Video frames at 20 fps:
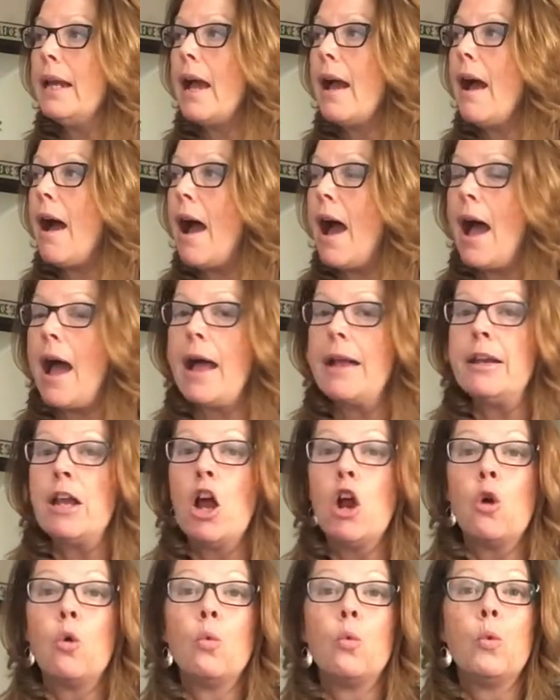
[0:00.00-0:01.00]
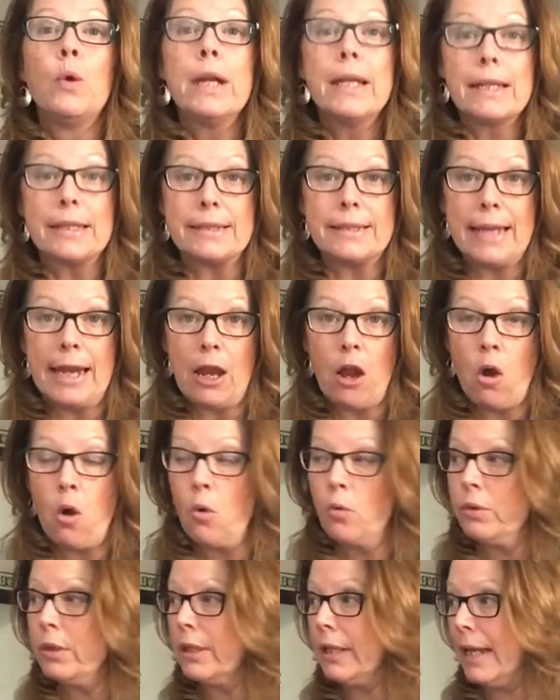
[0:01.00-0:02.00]
on real estate
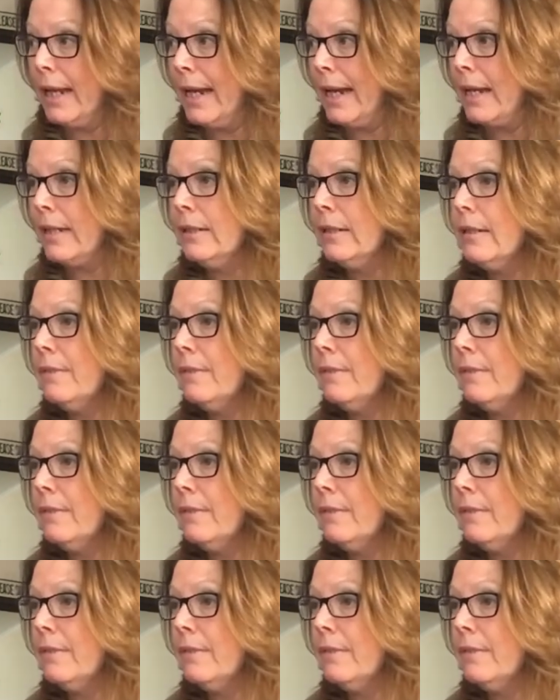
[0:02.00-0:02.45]
owned land